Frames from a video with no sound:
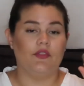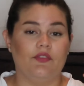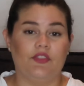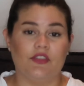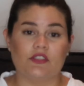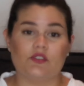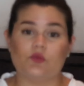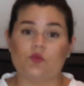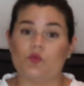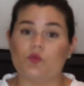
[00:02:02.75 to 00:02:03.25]

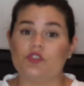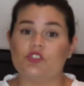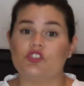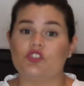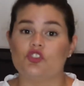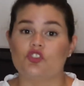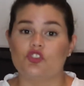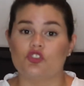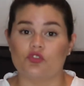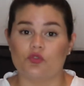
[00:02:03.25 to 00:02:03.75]
This was
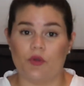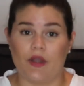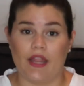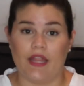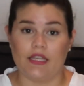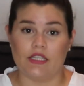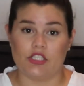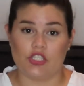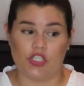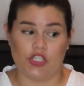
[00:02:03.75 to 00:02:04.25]

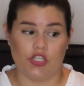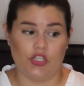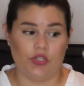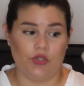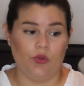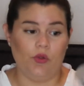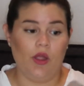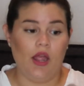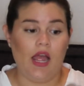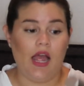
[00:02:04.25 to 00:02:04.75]
great
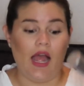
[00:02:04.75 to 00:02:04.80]
too.